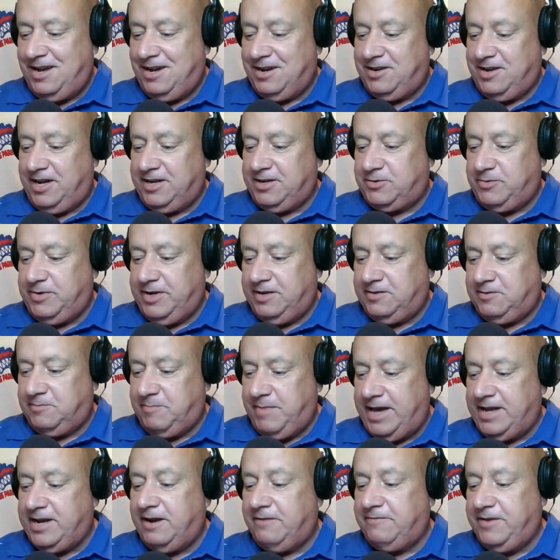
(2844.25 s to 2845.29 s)
Country, it's
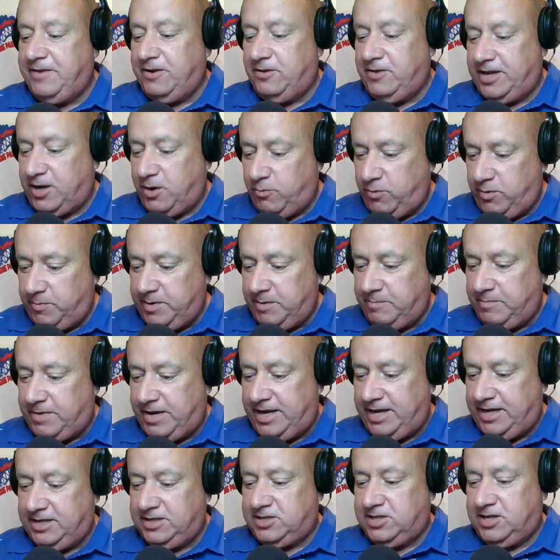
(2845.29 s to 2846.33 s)
Man, I Feel Like a Woman
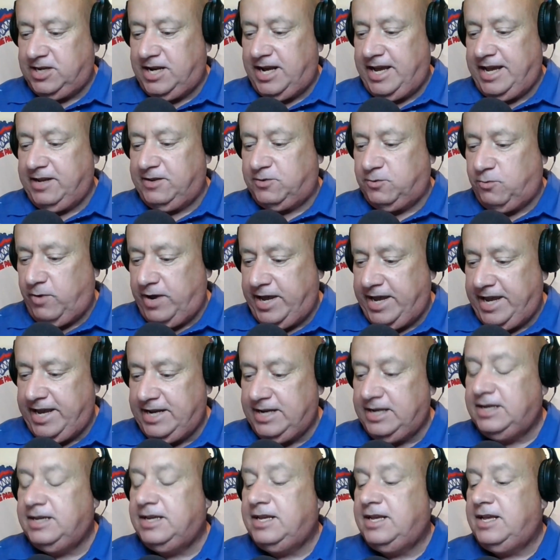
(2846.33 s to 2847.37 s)
by Shania
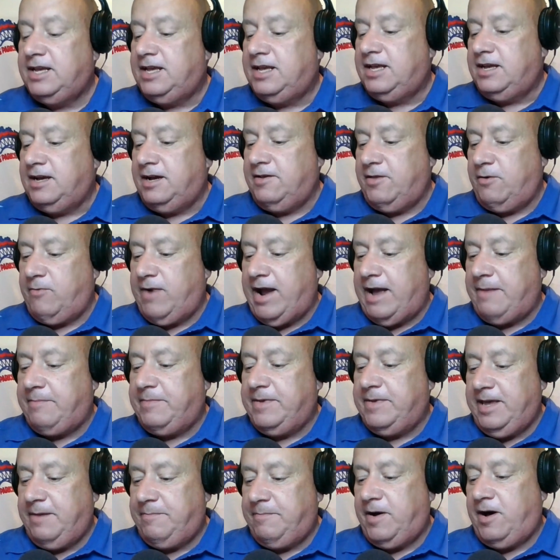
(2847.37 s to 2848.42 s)
Twain. The rap
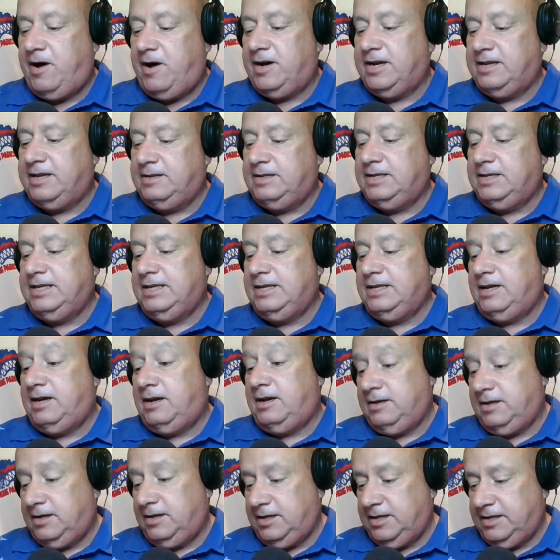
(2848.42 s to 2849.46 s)
hip hop
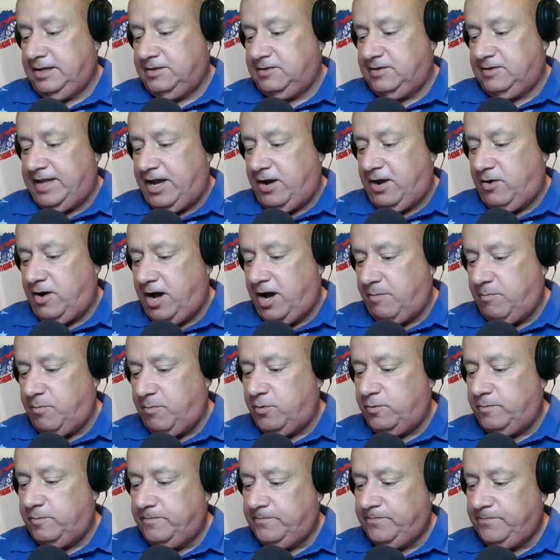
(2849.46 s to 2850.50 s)
is now
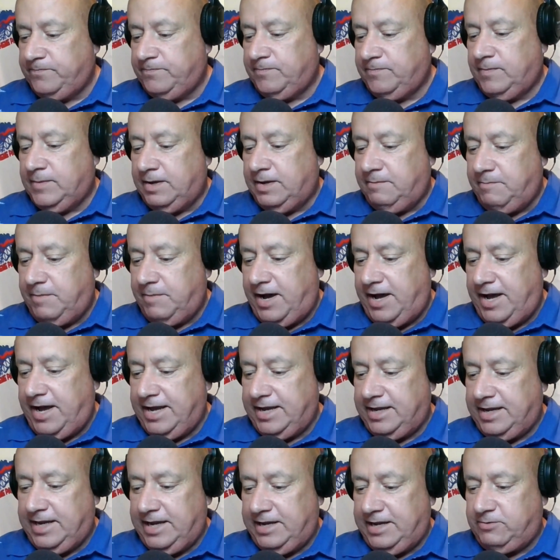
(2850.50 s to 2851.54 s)
Humble by
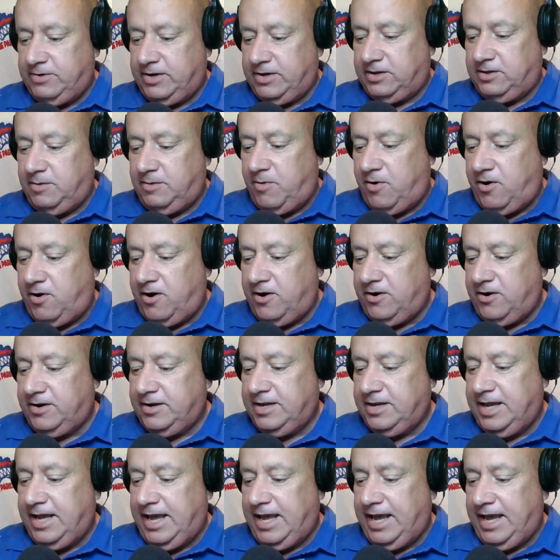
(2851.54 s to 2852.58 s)
Kendrick Lamar
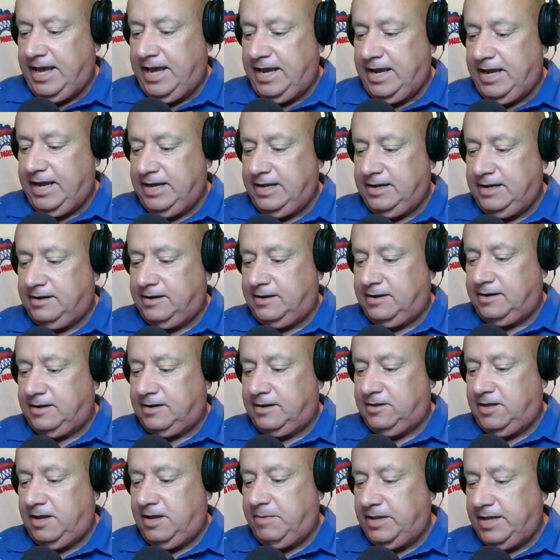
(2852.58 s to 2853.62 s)
and
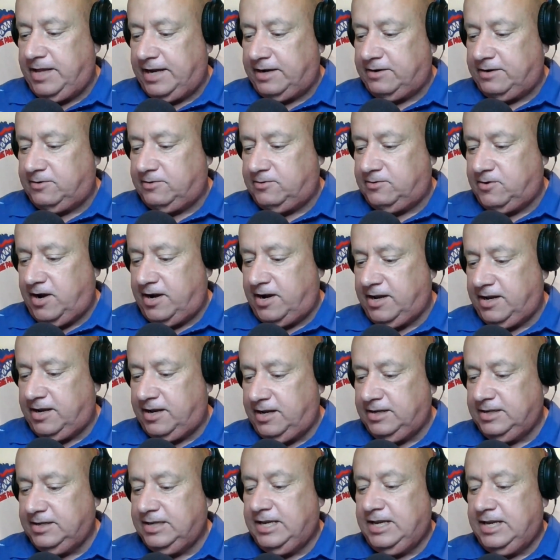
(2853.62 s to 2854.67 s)
Club
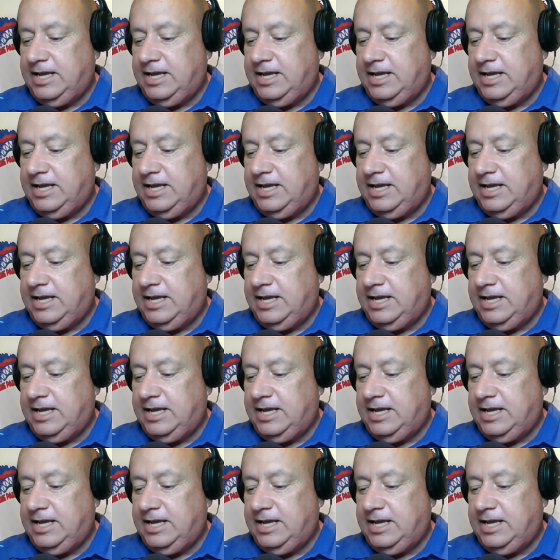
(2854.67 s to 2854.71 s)
Electronica.